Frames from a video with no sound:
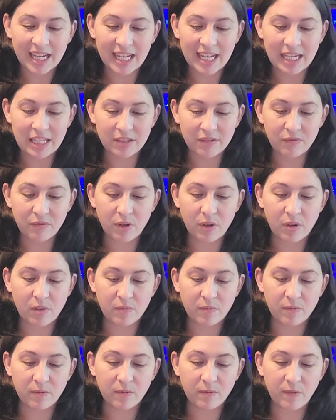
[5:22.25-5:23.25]
It's
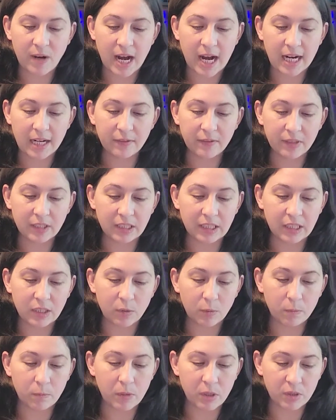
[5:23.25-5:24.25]
from
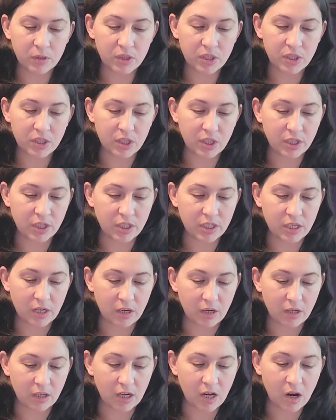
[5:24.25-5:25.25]

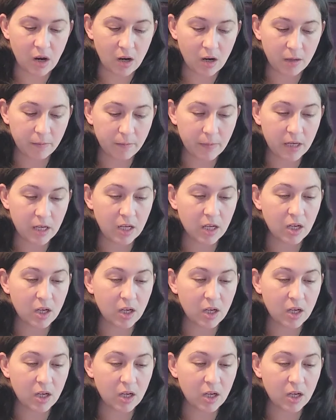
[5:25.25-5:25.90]
fivelittlemonsters.com.